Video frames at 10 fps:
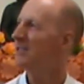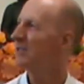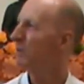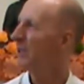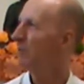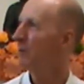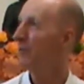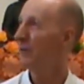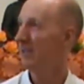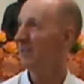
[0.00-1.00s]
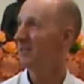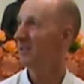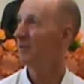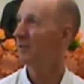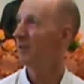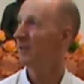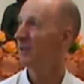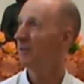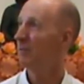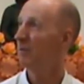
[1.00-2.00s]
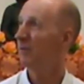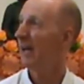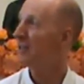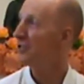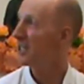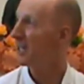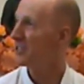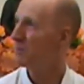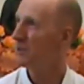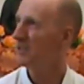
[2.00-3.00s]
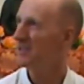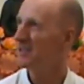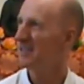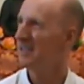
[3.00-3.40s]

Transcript: to be with it without judgment,